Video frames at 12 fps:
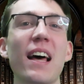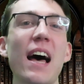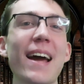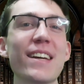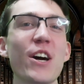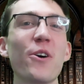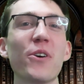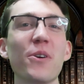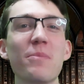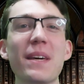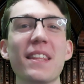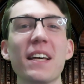I know
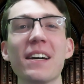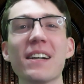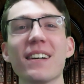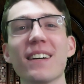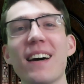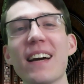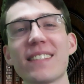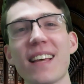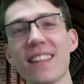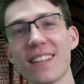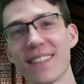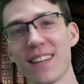it'll be I
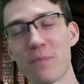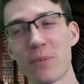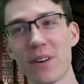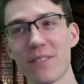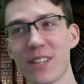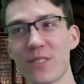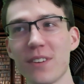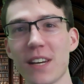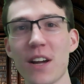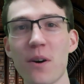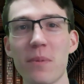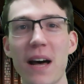said this in a previous
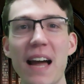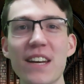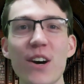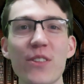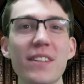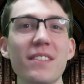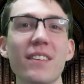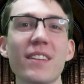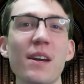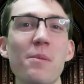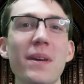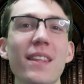video, but I know this is
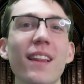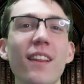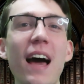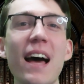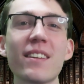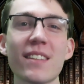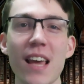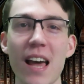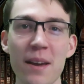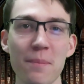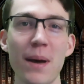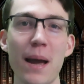going to be the last
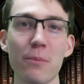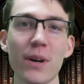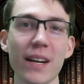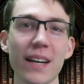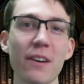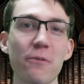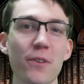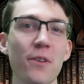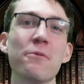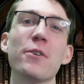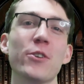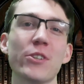time I'm reading it for
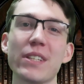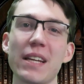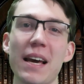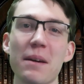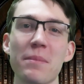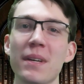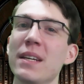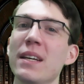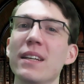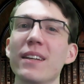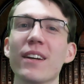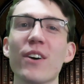the first time.
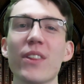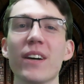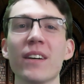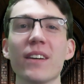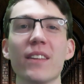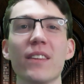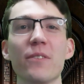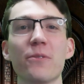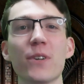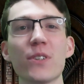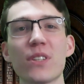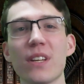
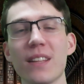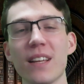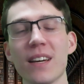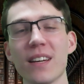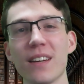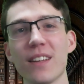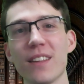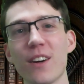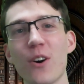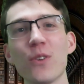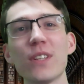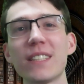
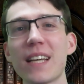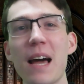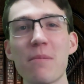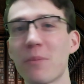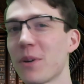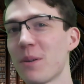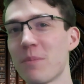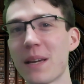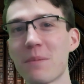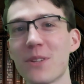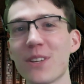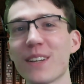The only time I'm going to be
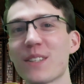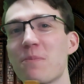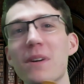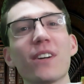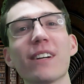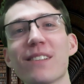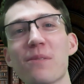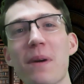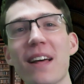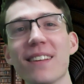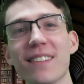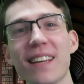able to experience
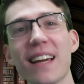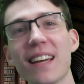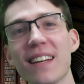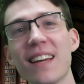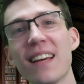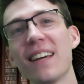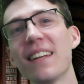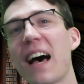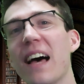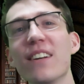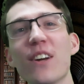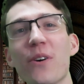Malazan,
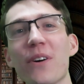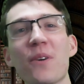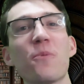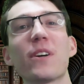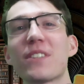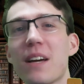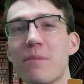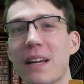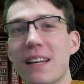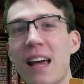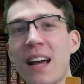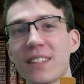not knowing what's
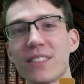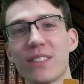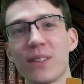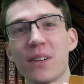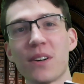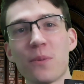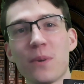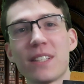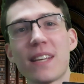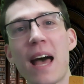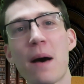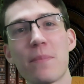coming next or
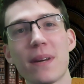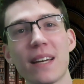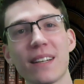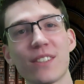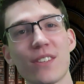what's happening.